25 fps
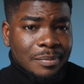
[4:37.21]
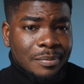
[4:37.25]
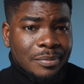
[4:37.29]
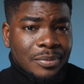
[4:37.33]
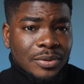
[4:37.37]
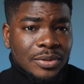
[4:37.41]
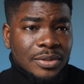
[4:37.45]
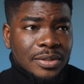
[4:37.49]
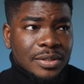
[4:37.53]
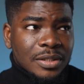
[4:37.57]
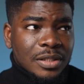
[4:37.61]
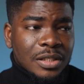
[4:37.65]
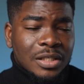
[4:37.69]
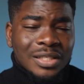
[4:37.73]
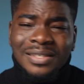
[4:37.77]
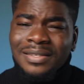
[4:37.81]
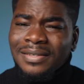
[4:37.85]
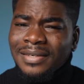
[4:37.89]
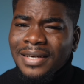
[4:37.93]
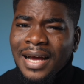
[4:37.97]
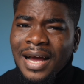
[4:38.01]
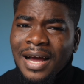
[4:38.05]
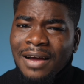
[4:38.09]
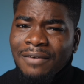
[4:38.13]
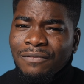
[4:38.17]
but it
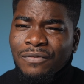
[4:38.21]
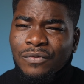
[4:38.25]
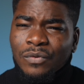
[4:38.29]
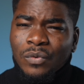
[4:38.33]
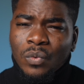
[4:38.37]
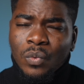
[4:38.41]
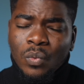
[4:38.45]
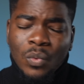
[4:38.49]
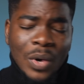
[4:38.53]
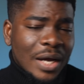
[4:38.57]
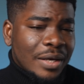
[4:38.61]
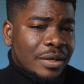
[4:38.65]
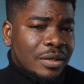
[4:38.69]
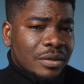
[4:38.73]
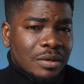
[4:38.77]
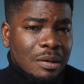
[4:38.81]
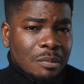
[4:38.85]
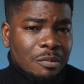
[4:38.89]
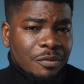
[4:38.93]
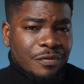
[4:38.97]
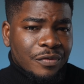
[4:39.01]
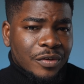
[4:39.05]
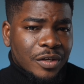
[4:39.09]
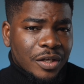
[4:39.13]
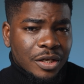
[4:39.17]
could have wider
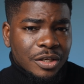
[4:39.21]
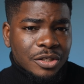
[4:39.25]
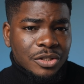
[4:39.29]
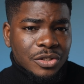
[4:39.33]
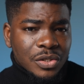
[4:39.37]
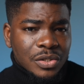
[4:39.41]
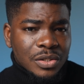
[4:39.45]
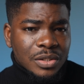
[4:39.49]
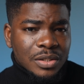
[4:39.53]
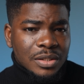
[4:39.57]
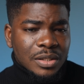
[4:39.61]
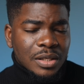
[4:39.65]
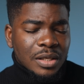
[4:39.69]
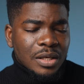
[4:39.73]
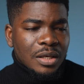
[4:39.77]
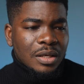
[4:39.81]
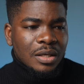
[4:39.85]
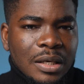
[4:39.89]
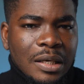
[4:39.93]
ramifications.